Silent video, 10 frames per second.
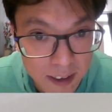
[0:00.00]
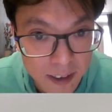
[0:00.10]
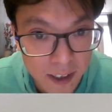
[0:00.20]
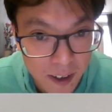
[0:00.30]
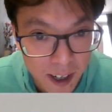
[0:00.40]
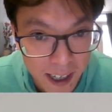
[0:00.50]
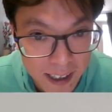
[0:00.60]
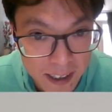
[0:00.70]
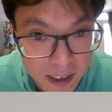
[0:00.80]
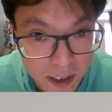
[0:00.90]
No height
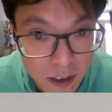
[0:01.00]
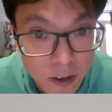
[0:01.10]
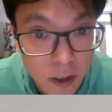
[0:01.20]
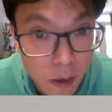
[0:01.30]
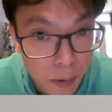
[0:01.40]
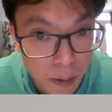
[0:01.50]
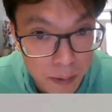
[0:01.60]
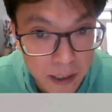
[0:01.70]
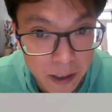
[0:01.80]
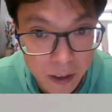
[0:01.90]
at all, no pop
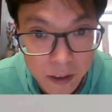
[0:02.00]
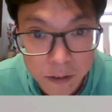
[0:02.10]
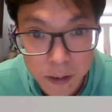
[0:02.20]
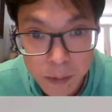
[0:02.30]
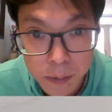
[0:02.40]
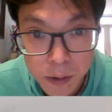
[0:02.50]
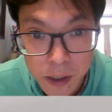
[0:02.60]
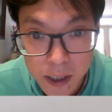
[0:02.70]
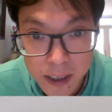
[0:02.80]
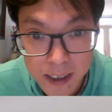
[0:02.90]
at all from the
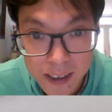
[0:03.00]
board.